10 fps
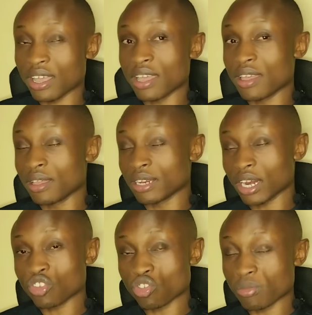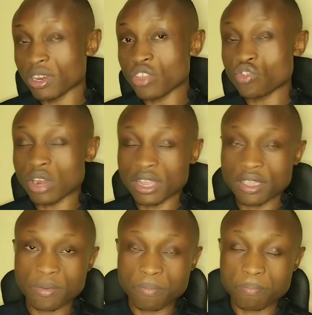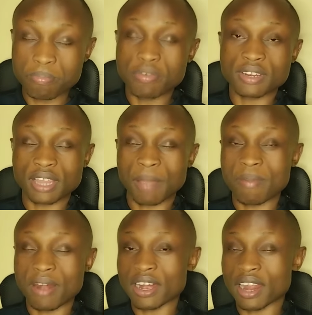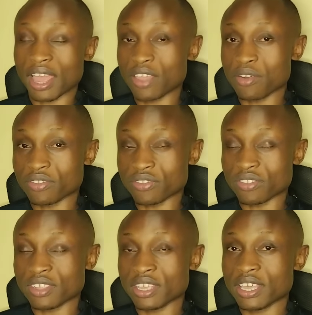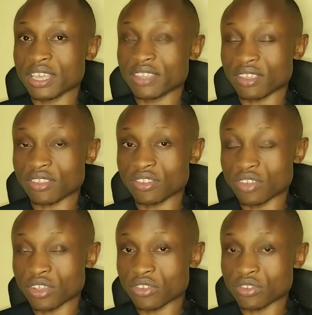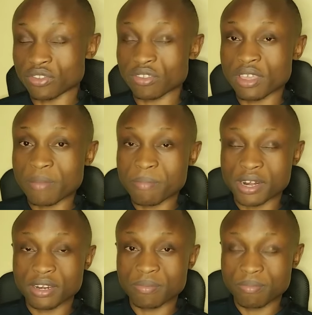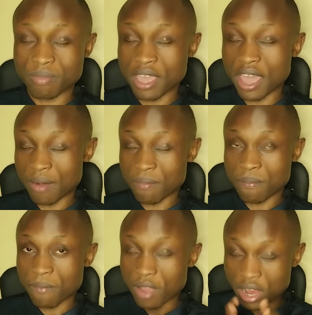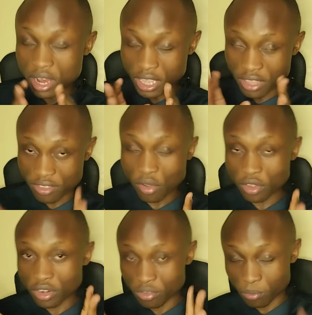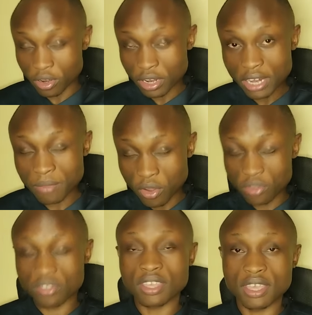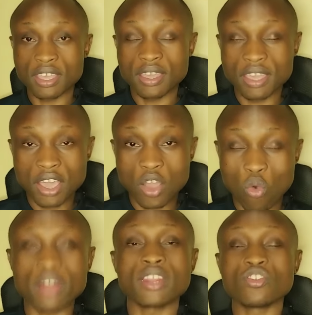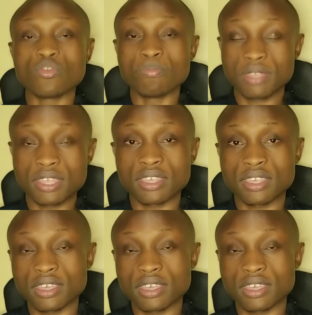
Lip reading: international media usually put a blind eye on such situations. But he's now in the spotlight because he wanted to be.